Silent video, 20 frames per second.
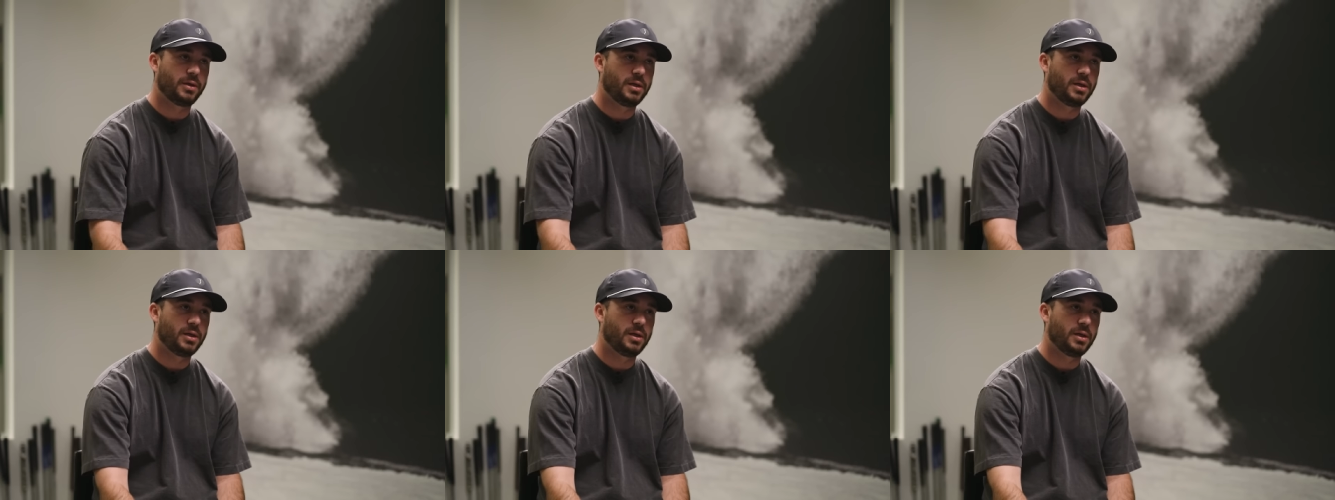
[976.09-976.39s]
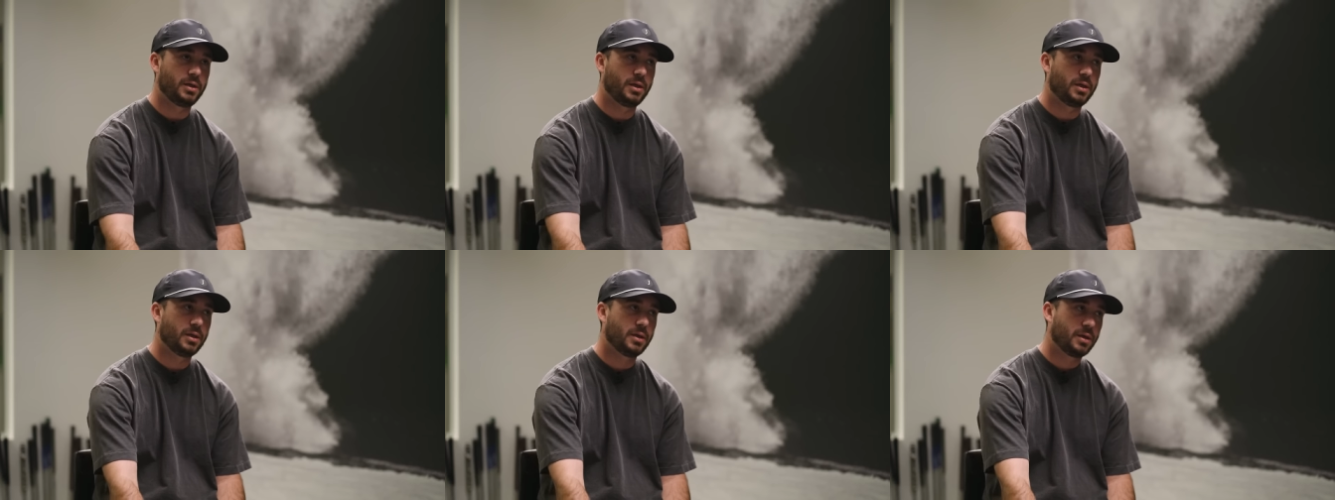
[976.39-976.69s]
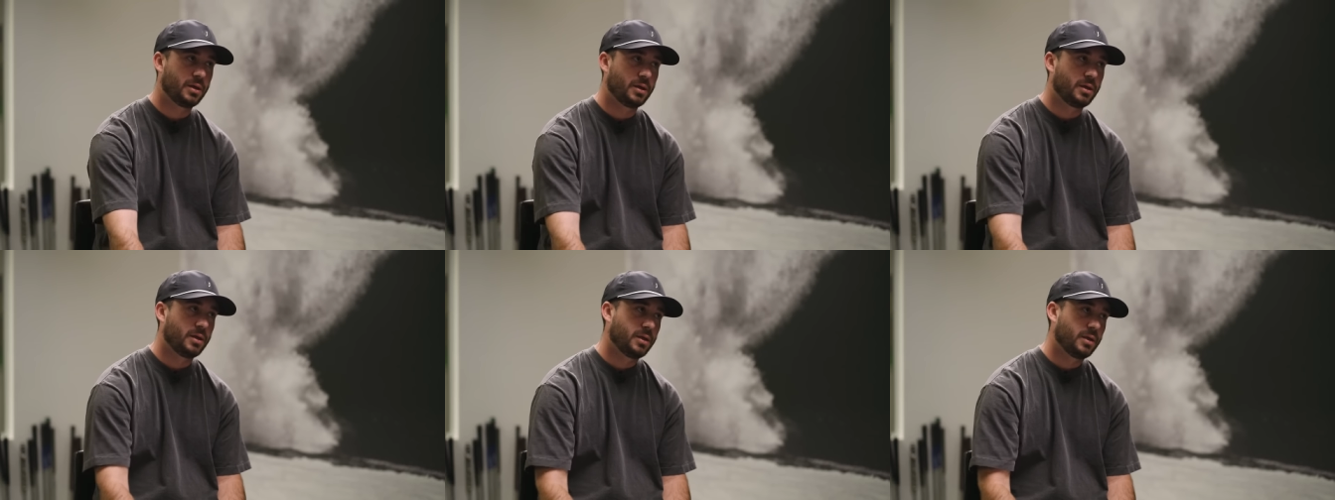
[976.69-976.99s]
the
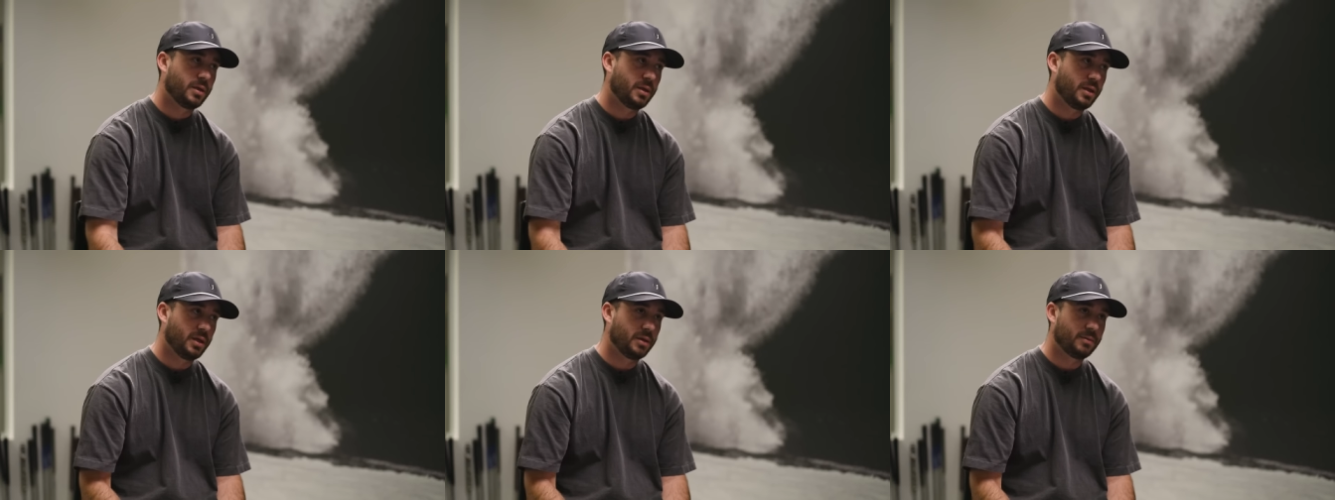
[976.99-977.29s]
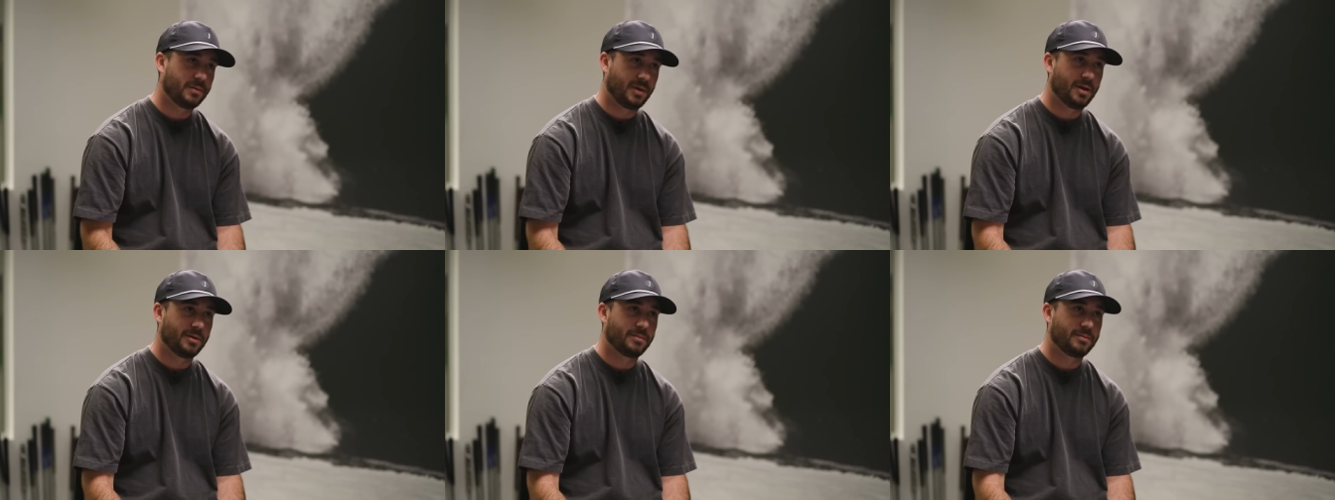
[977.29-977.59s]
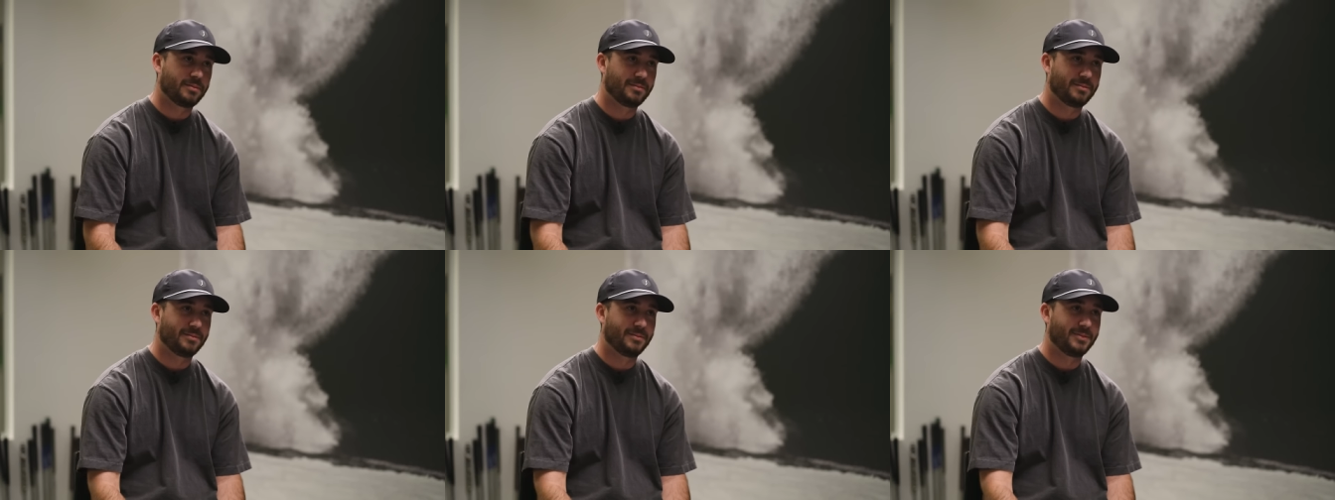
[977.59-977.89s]
the yeah
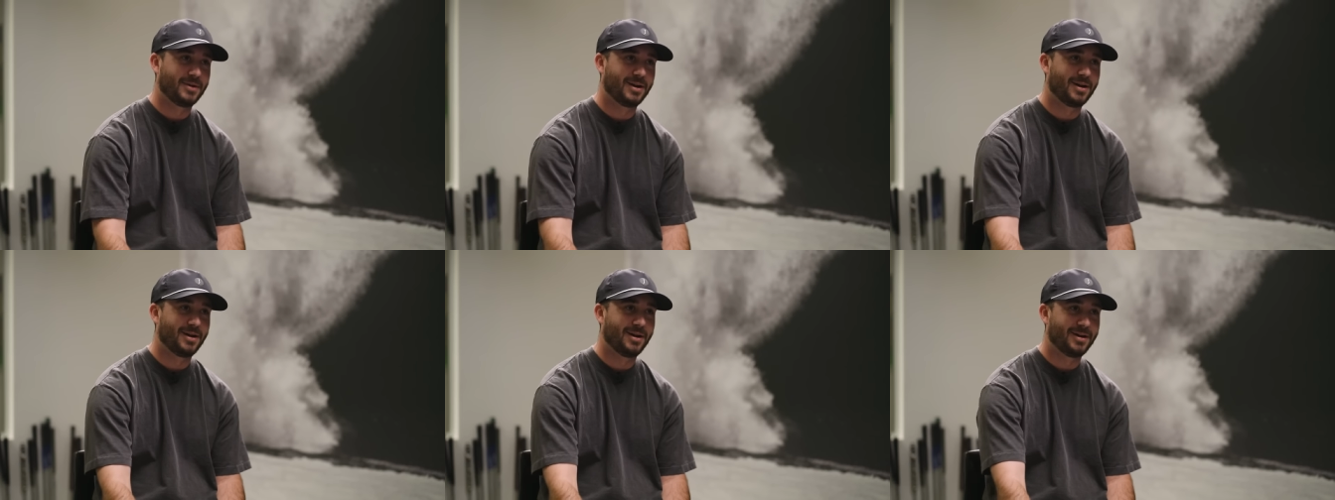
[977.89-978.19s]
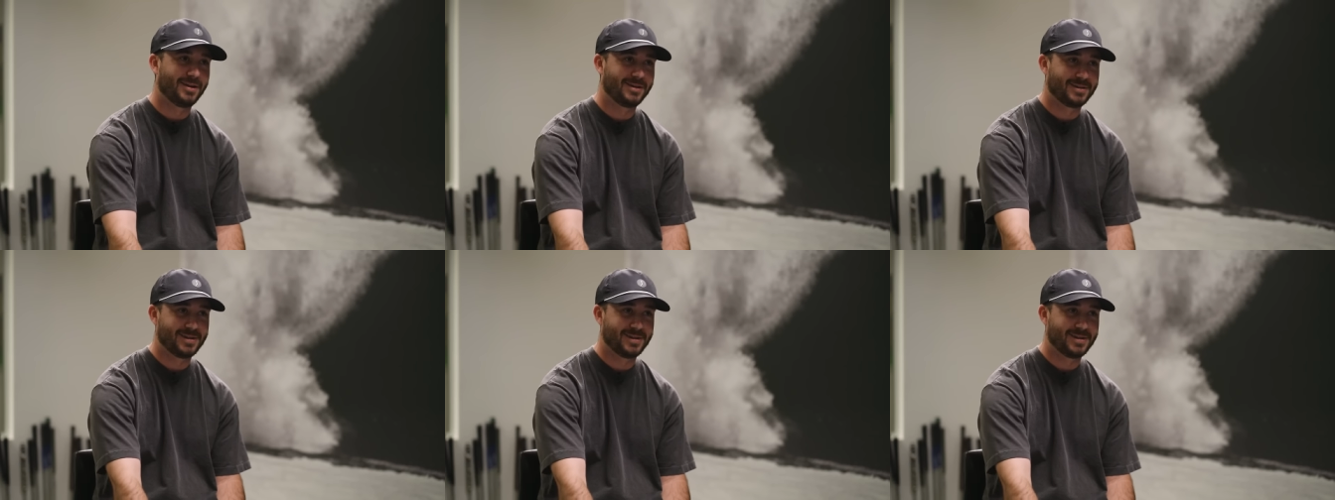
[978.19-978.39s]
hmm, uh,